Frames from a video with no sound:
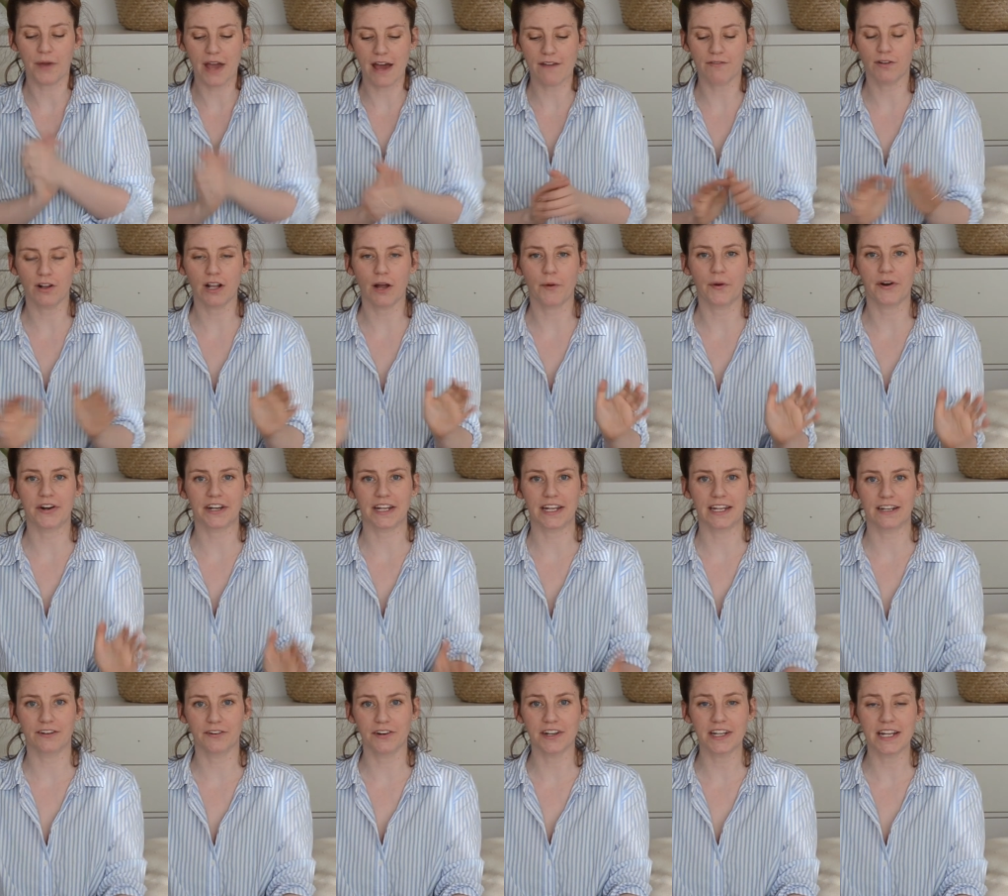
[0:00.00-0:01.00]
have all our
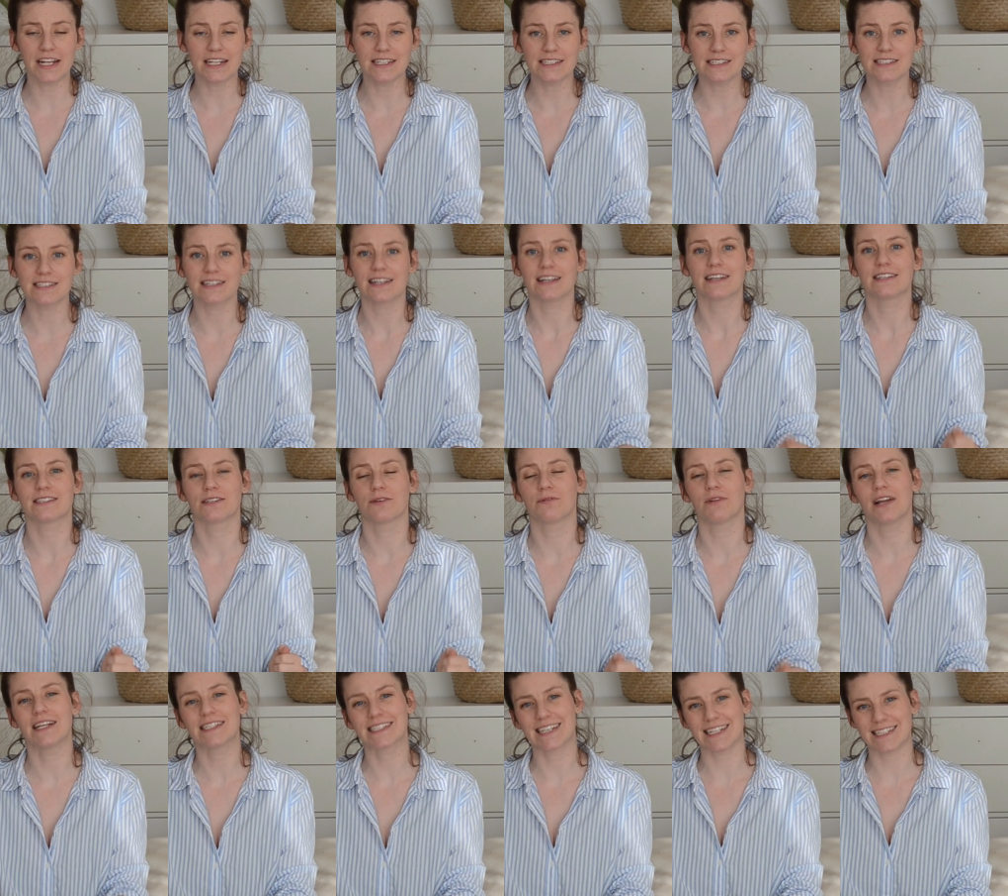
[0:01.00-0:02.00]
ingredients, so
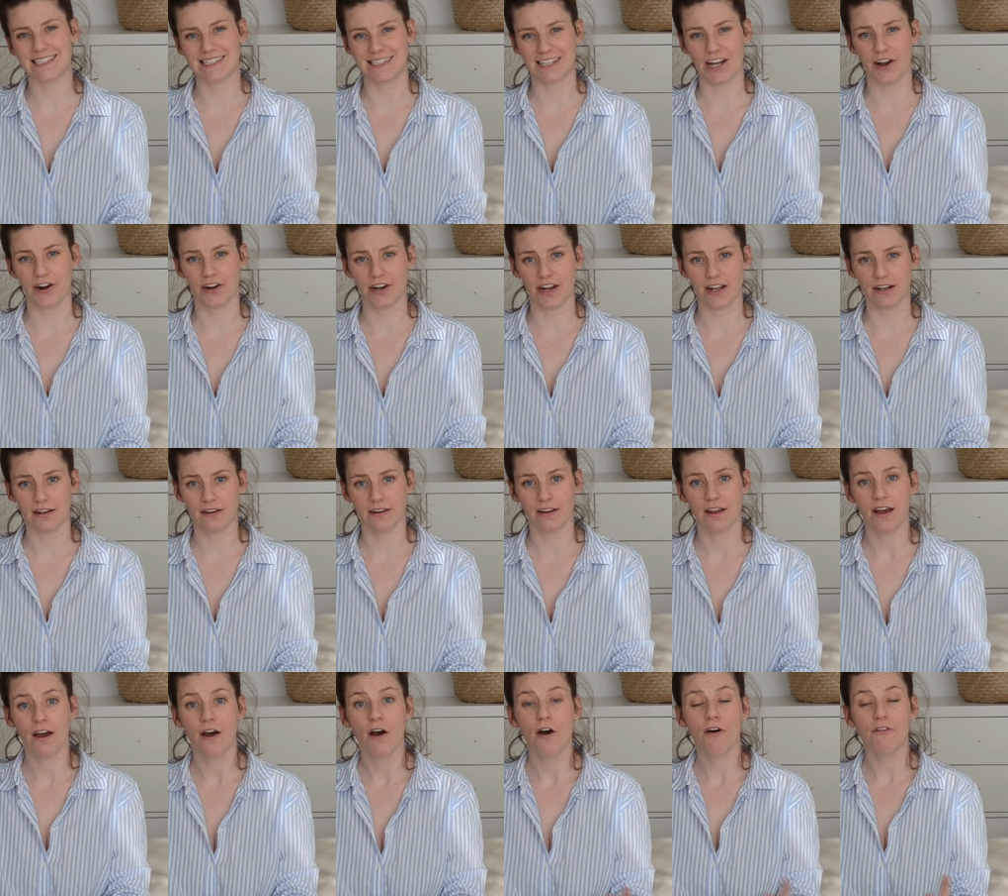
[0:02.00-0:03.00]
let's get started.
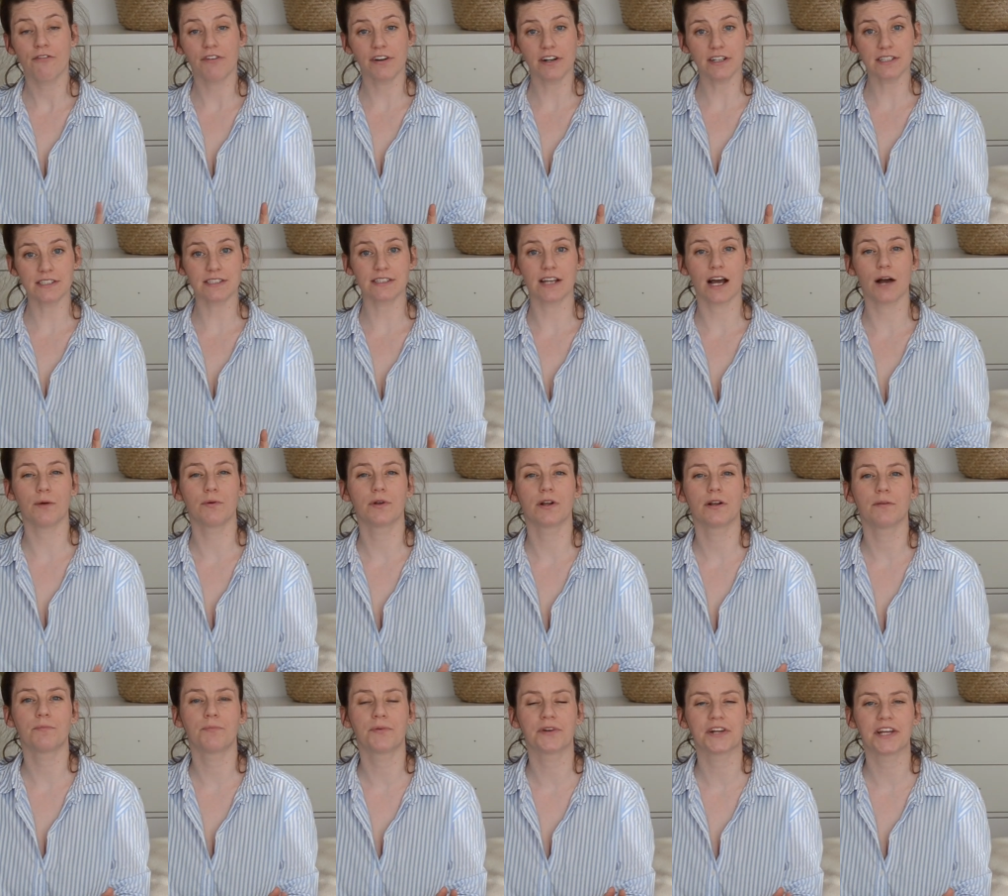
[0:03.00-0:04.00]
First, I
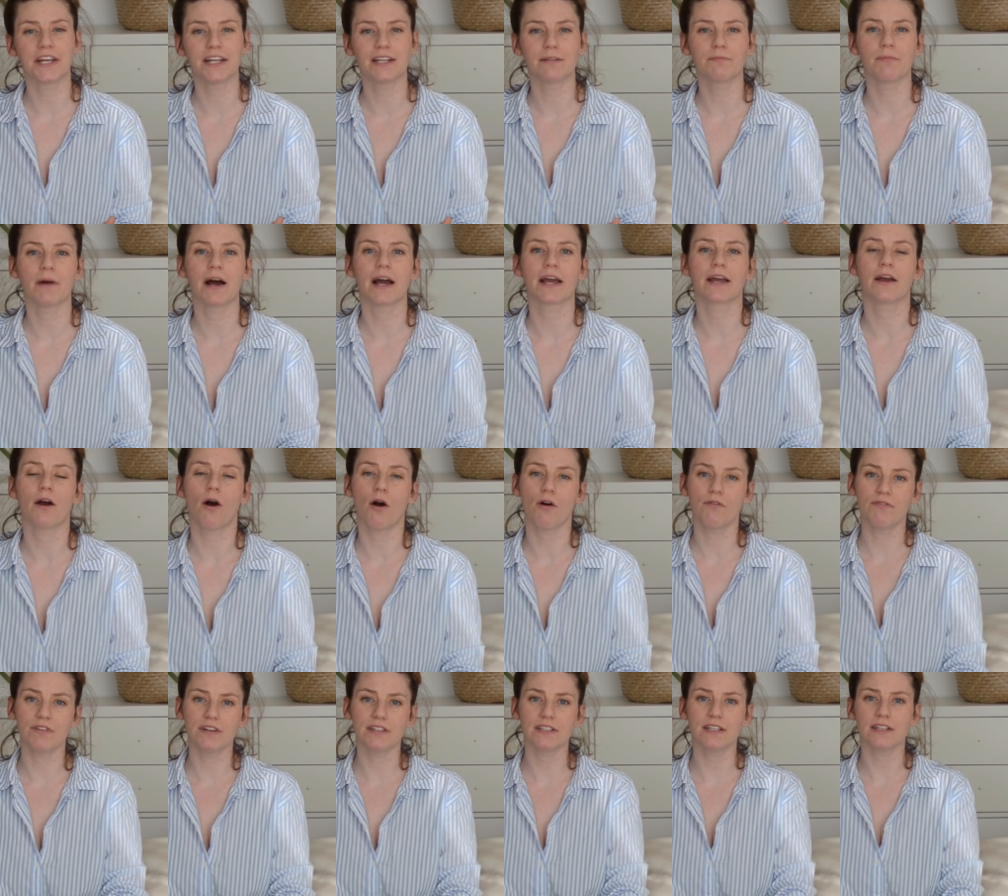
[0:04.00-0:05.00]
will preheat my
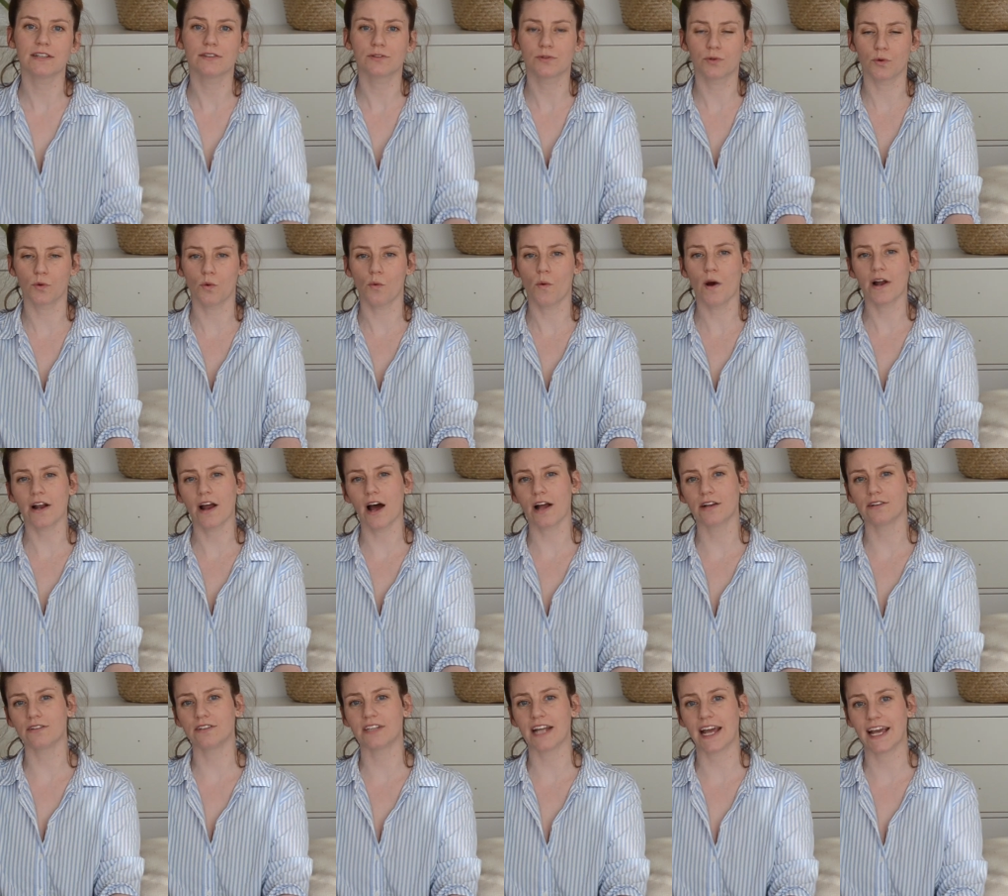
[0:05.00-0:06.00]
oven to
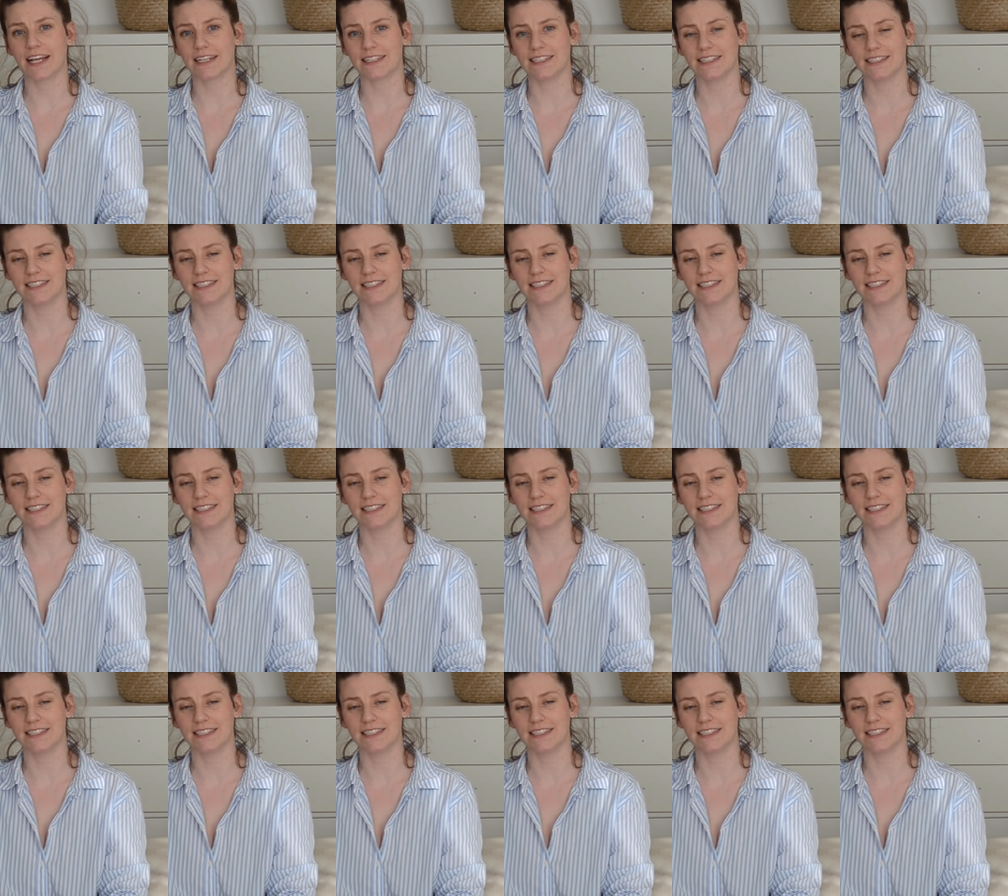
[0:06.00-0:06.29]
180